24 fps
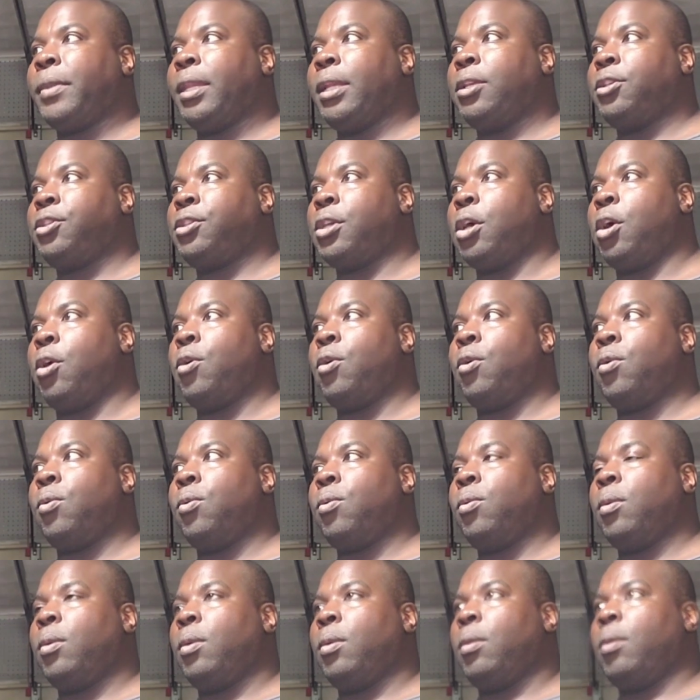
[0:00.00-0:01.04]
So
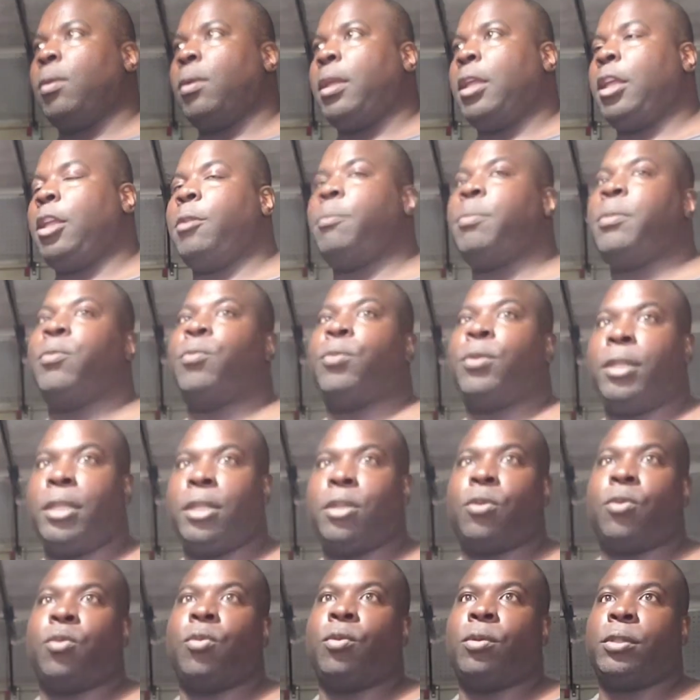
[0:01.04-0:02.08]
it'd be really
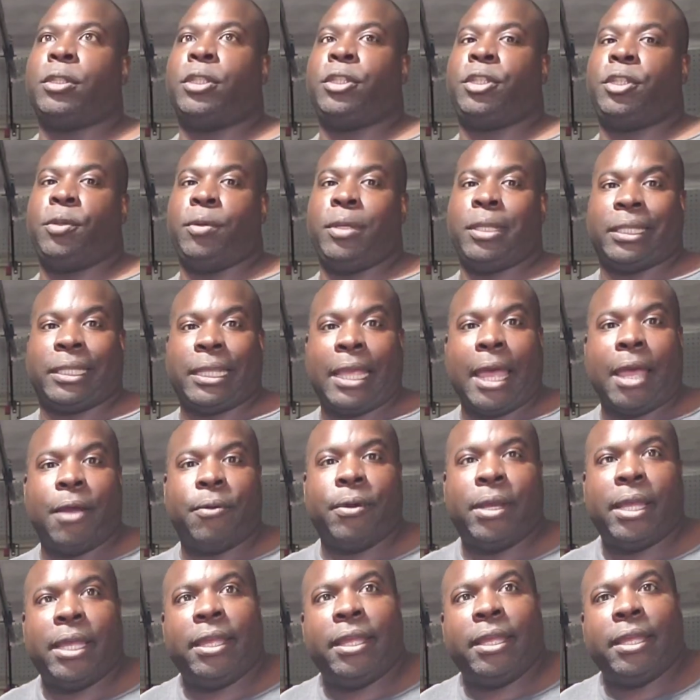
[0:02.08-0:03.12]
cool to do it that
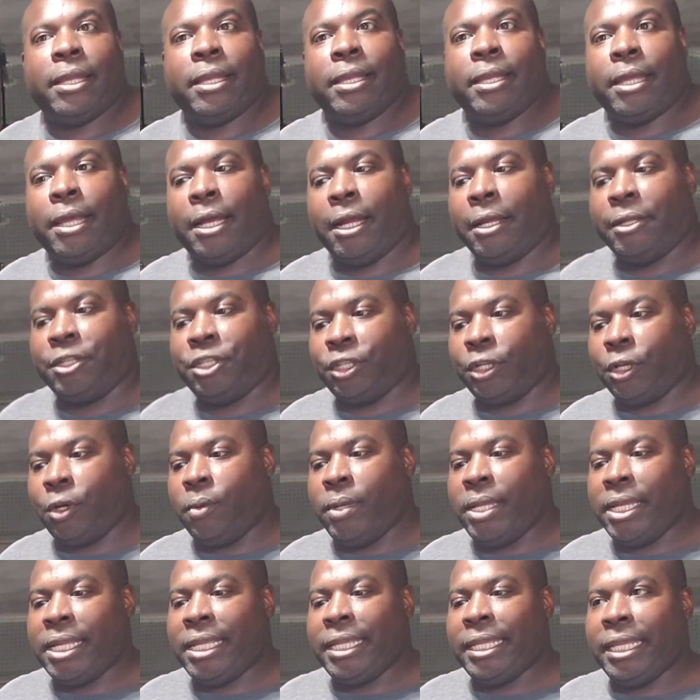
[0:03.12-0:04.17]
way until
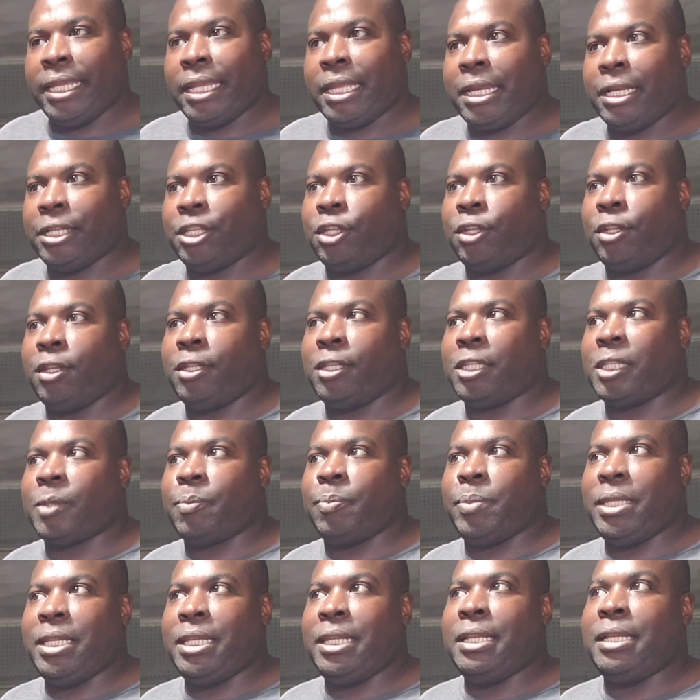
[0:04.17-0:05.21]
we can get it to the
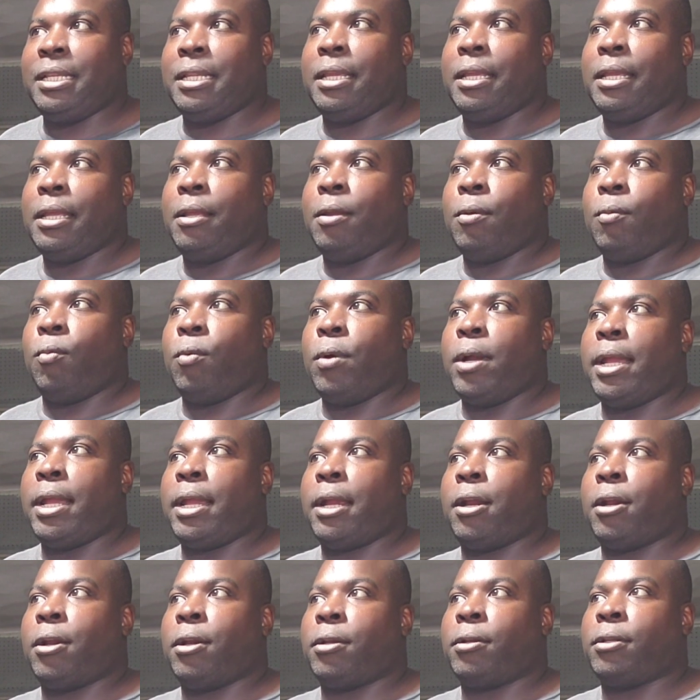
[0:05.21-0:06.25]
speed
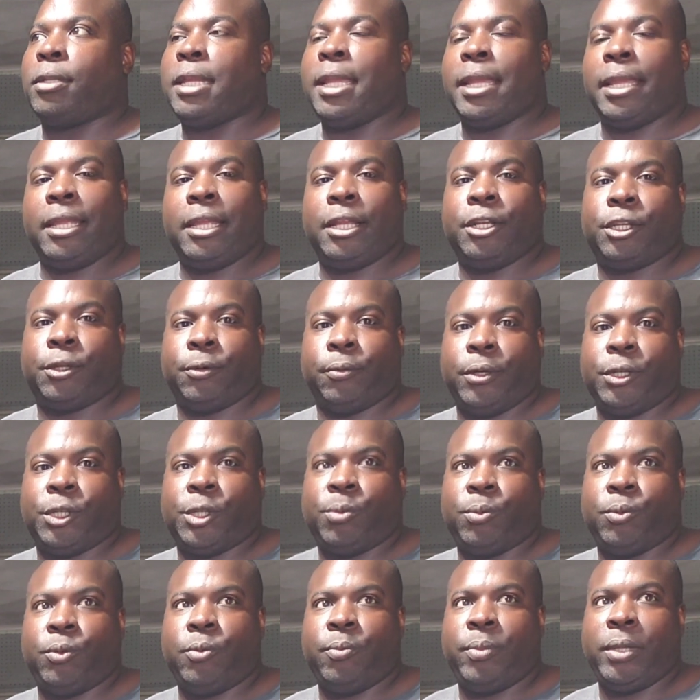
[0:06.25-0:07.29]
where taking it to
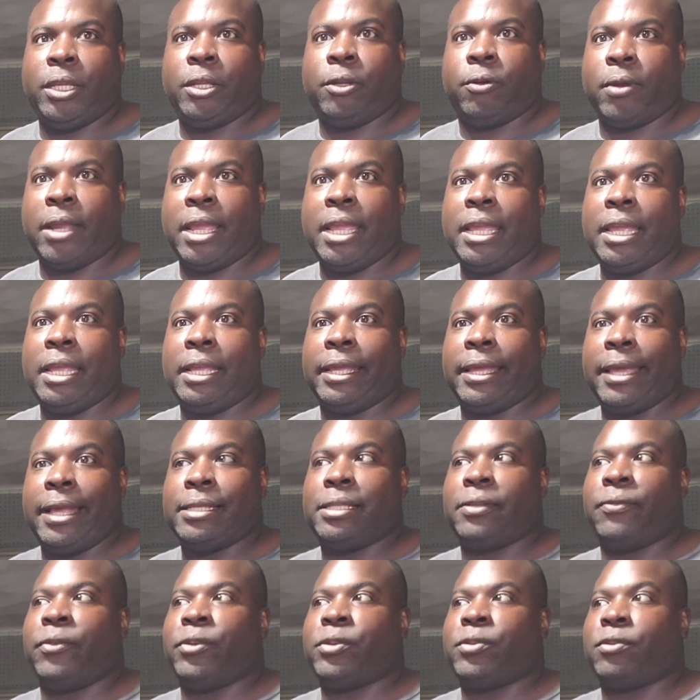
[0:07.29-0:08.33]
Richmond would be great in
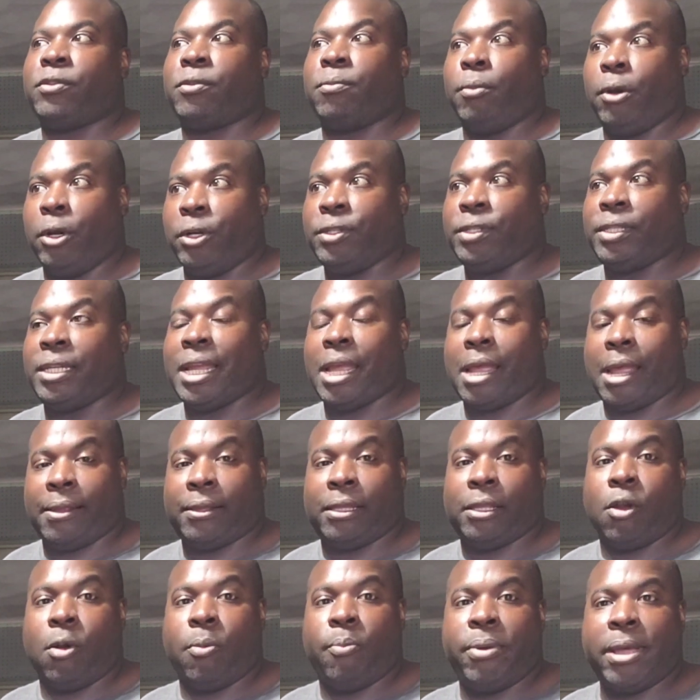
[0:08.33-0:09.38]
case if there's an emergency I have
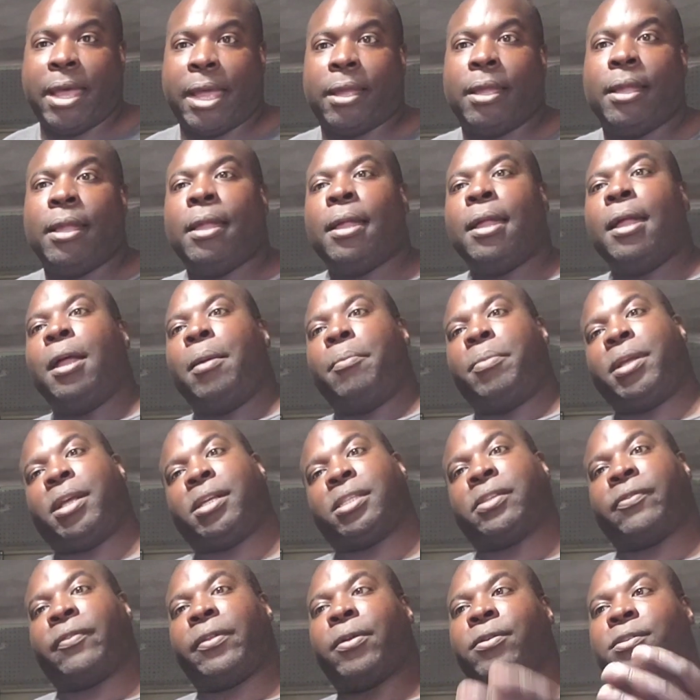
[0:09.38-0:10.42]
to go back.
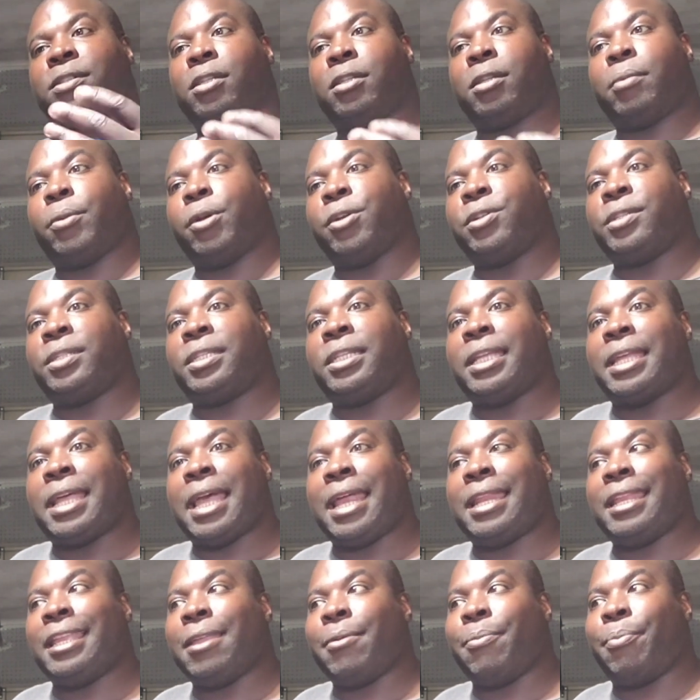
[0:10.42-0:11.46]
Because if there was an emergency I
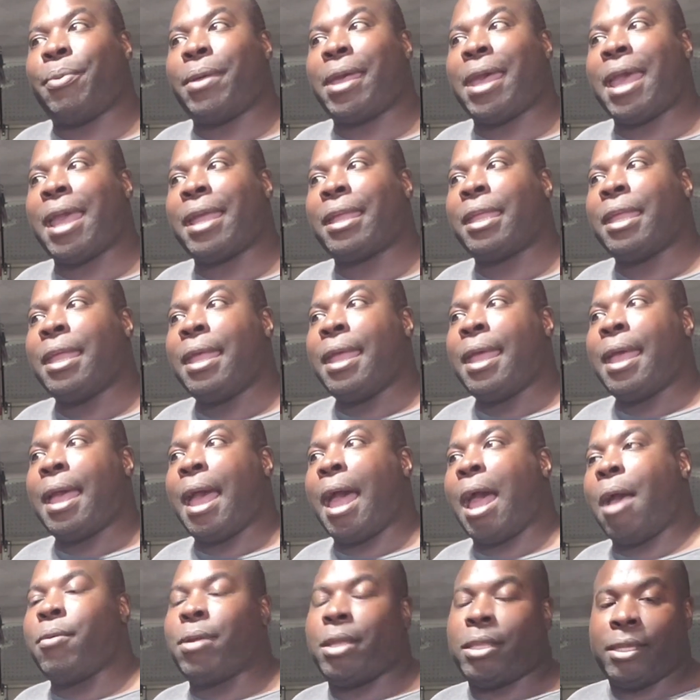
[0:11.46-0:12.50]
had to get back,
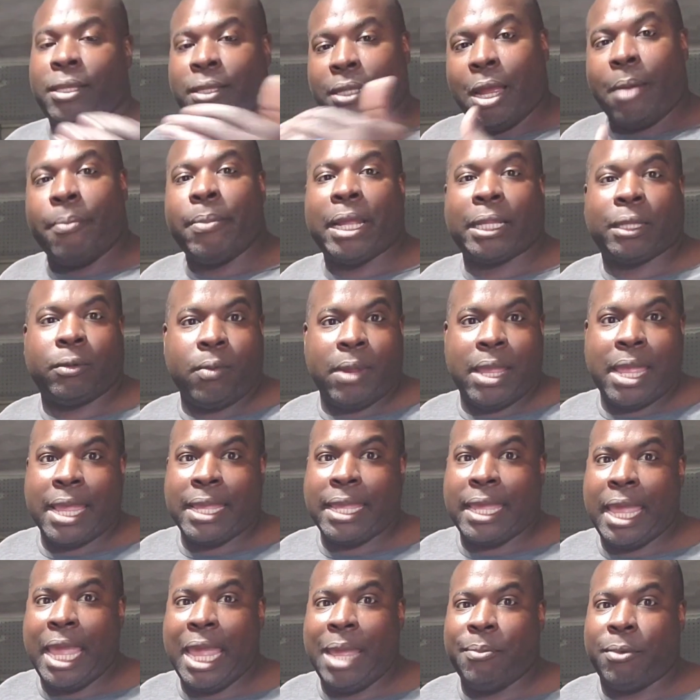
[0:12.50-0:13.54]
I would have to come back the way I
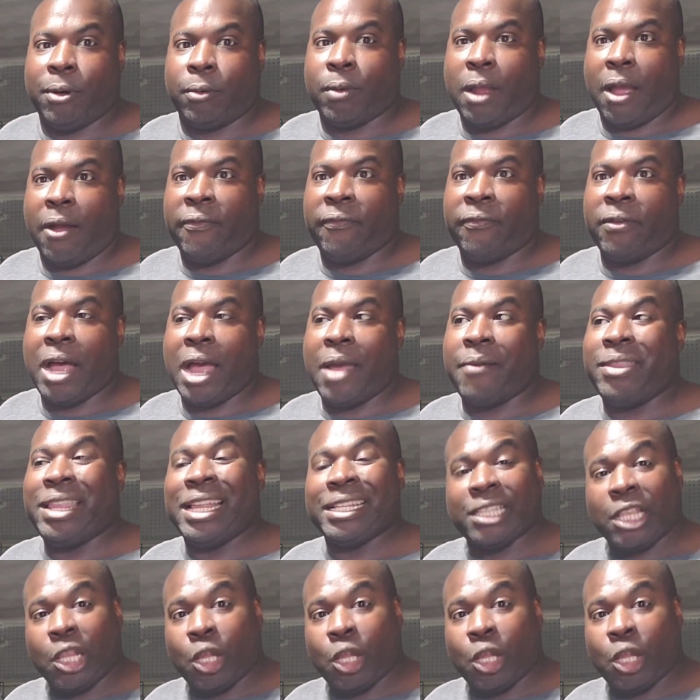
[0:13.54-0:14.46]
came on Route 5, and